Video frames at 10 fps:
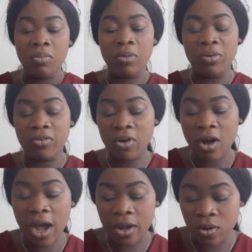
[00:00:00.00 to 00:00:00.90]
But
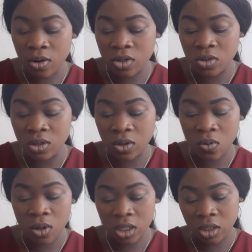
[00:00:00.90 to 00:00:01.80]
before I go through the
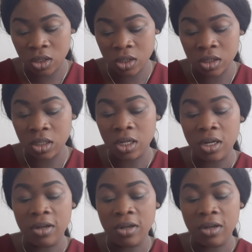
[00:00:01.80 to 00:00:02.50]
question,